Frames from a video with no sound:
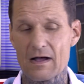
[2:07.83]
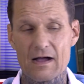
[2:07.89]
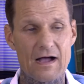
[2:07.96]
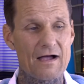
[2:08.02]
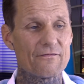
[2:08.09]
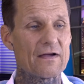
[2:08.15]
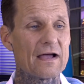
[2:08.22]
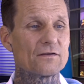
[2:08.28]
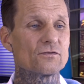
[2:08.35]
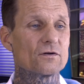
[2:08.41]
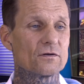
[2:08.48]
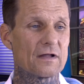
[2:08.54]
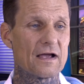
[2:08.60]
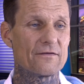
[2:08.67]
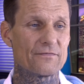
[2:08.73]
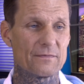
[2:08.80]
I've had your
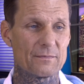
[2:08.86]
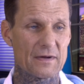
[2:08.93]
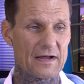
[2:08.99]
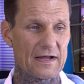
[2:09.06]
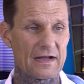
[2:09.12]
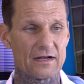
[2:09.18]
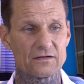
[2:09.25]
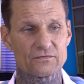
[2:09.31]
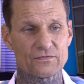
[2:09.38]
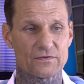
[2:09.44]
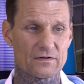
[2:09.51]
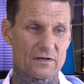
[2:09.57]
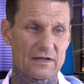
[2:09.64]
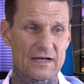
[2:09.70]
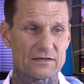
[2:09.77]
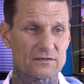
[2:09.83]
life in my hands for
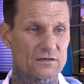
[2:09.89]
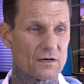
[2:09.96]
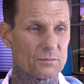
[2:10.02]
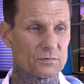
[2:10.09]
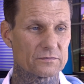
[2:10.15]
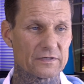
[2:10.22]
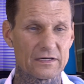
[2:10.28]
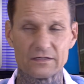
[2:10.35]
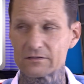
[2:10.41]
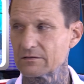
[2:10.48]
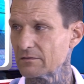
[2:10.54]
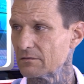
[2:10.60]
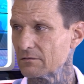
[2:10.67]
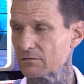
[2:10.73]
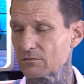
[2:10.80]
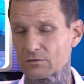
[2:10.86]
the last couple of days,
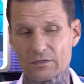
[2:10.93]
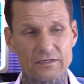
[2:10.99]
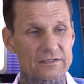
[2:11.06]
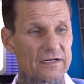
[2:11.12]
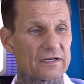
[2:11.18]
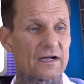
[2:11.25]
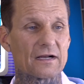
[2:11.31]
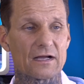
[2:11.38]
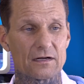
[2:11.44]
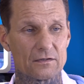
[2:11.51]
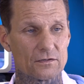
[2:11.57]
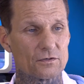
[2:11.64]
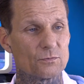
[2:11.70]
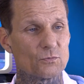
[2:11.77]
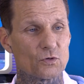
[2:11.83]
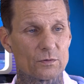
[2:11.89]
so I think I got a
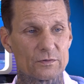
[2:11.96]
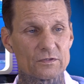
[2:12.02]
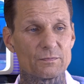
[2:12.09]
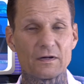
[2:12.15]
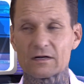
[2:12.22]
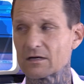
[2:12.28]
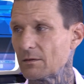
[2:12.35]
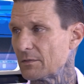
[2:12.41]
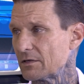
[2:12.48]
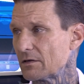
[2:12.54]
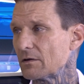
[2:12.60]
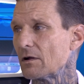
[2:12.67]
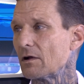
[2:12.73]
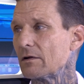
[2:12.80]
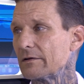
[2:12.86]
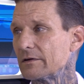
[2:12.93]
little more respect coming
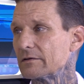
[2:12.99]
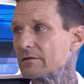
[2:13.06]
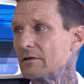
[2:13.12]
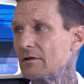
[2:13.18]
in all this.